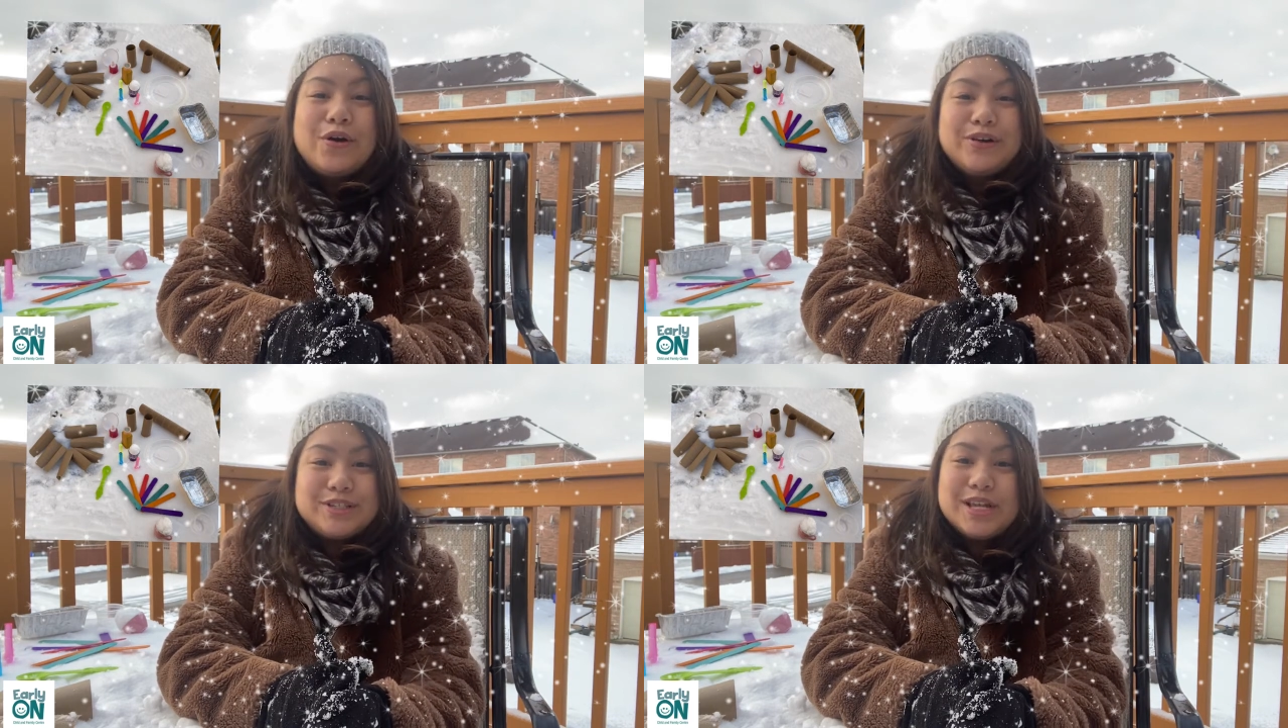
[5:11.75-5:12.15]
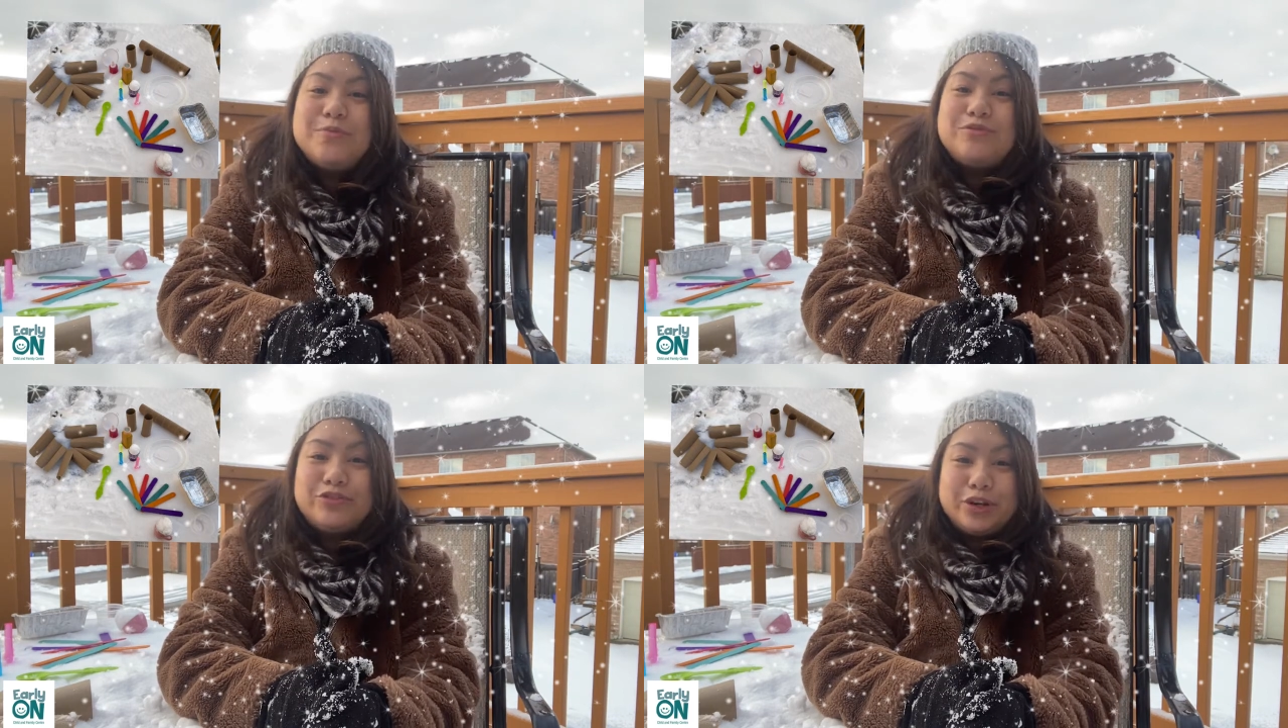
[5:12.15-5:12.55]
or
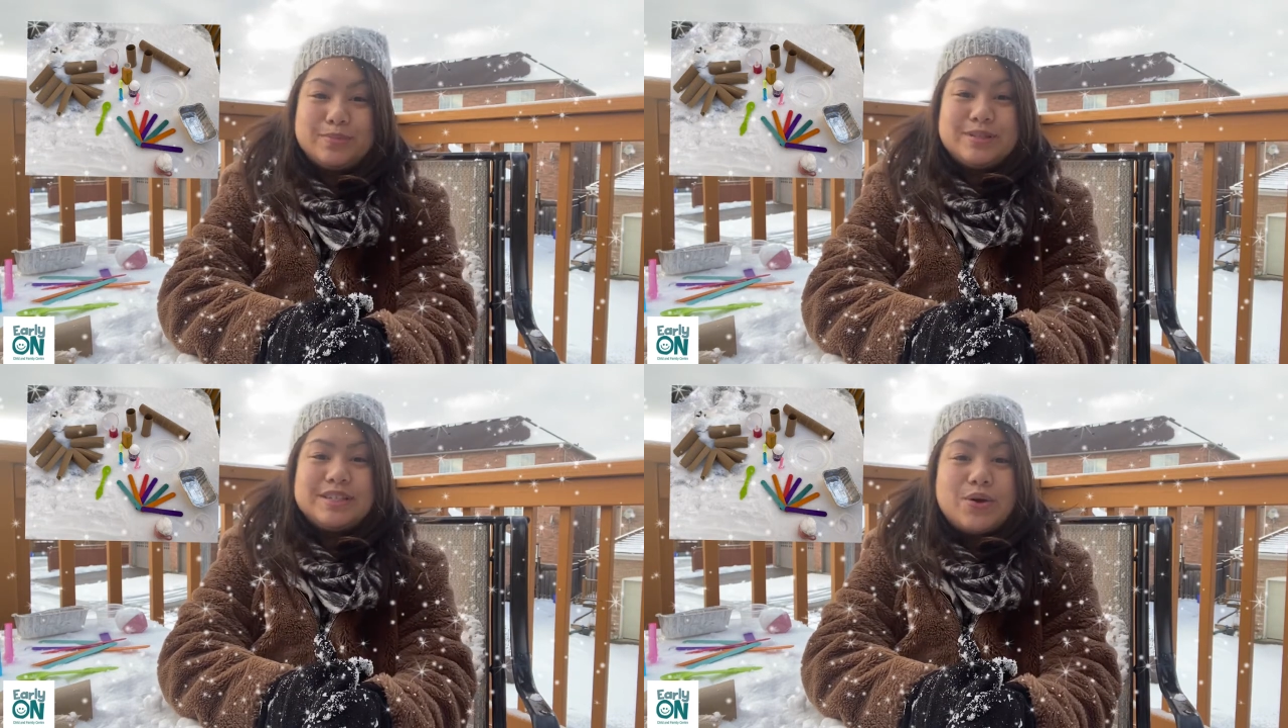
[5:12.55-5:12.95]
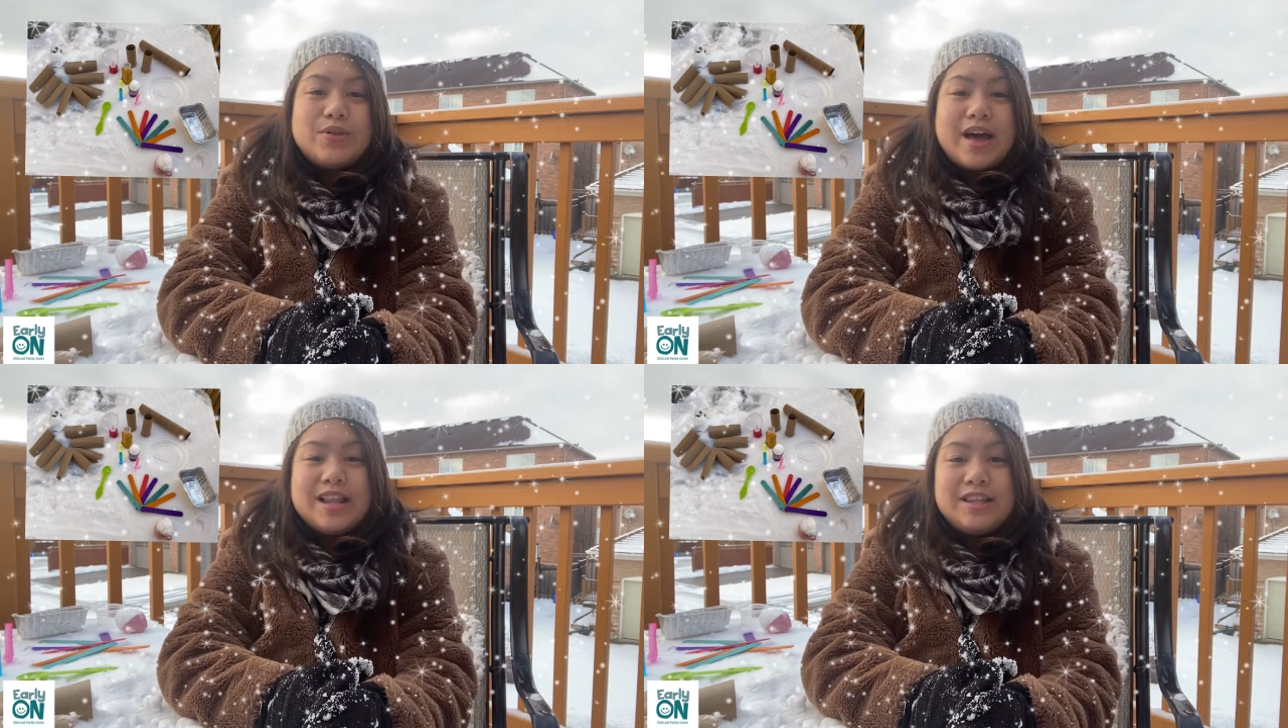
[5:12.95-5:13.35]
some verbs
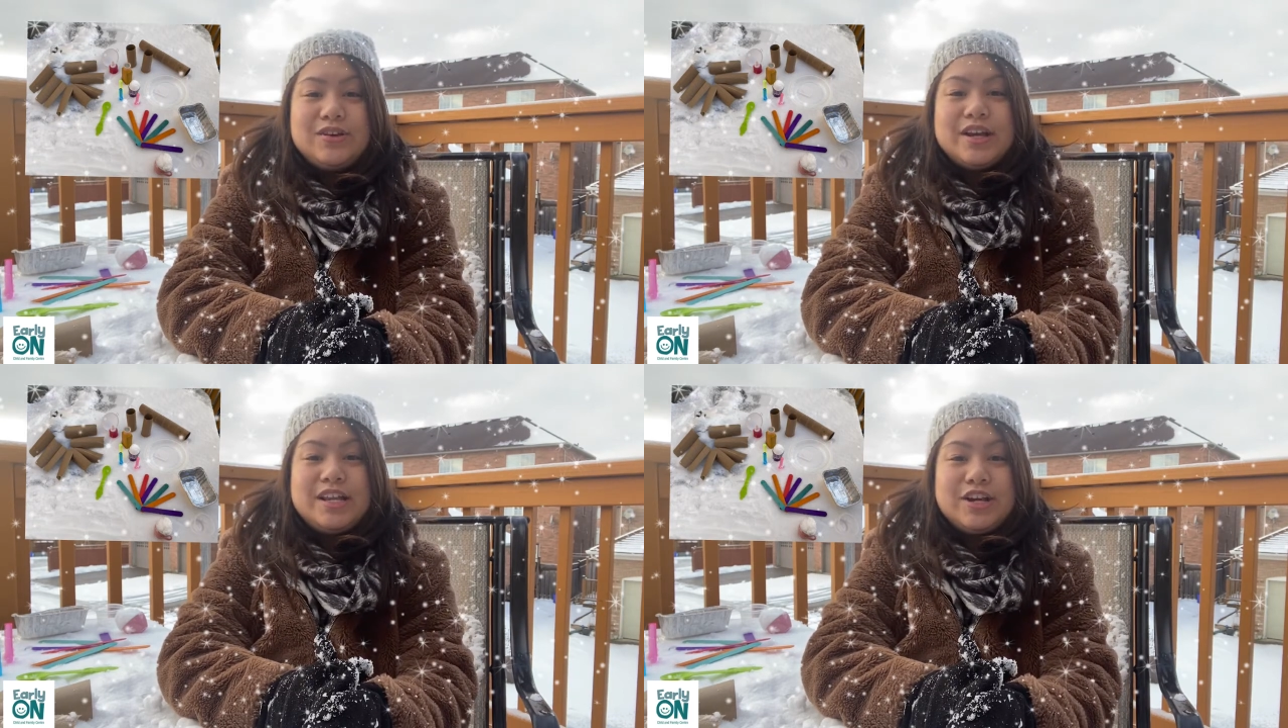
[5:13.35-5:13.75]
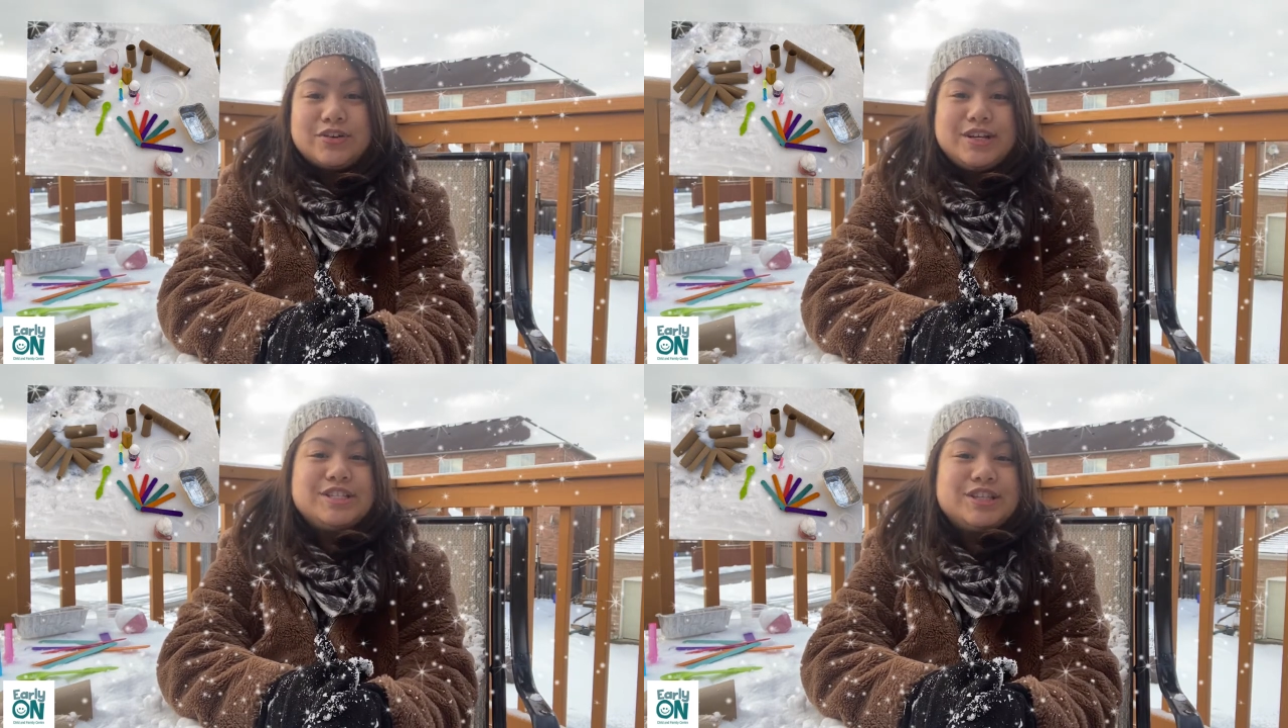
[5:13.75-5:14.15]
so that you can
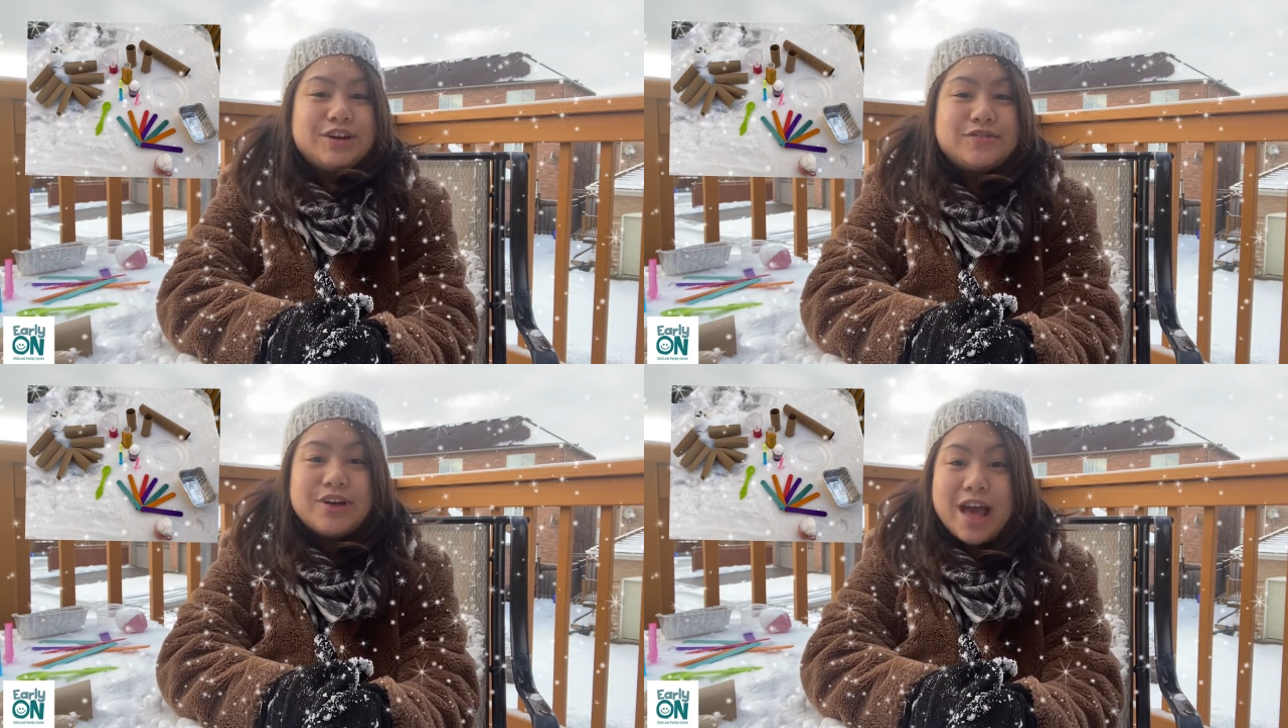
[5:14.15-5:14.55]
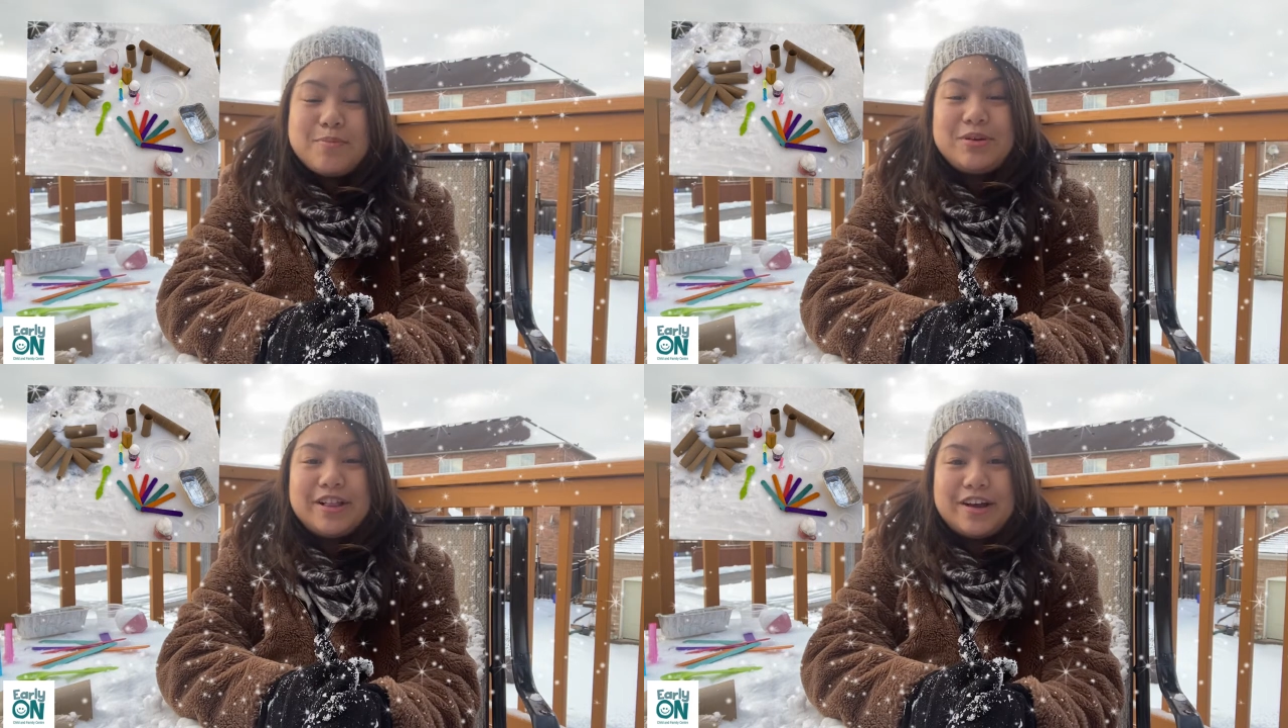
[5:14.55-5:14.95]
increase their
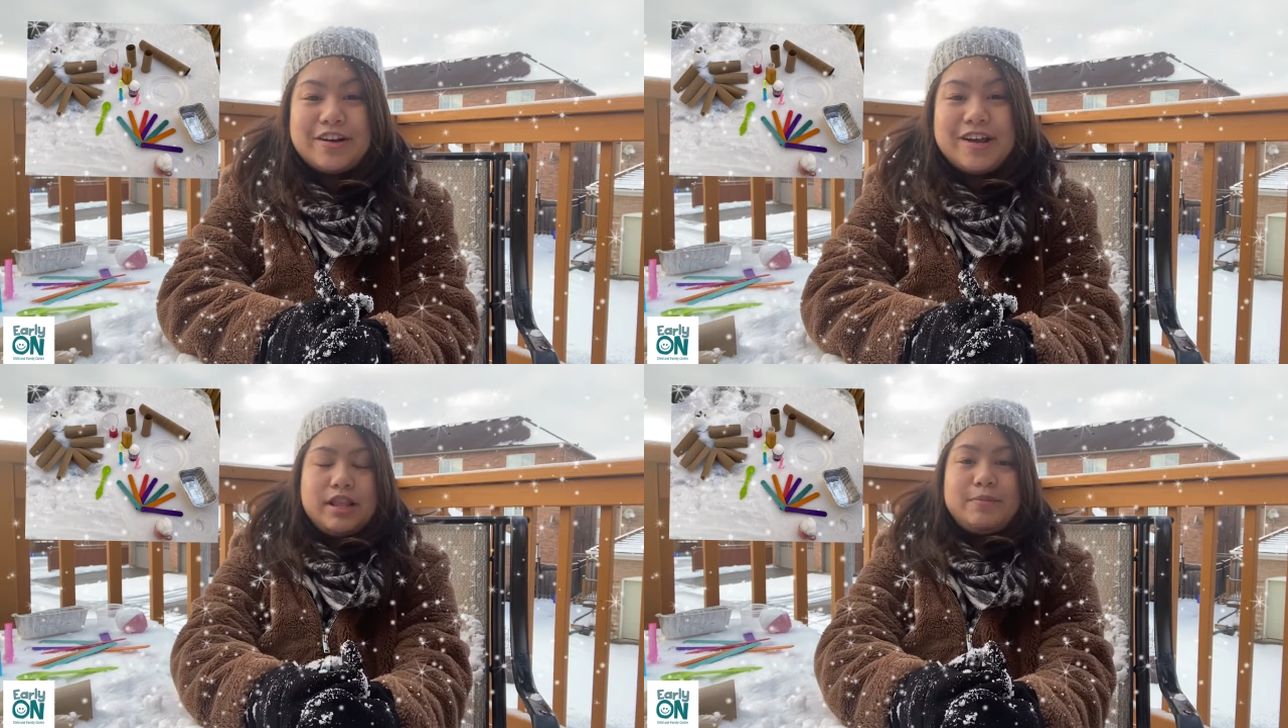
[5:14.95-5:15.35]
vocabulary.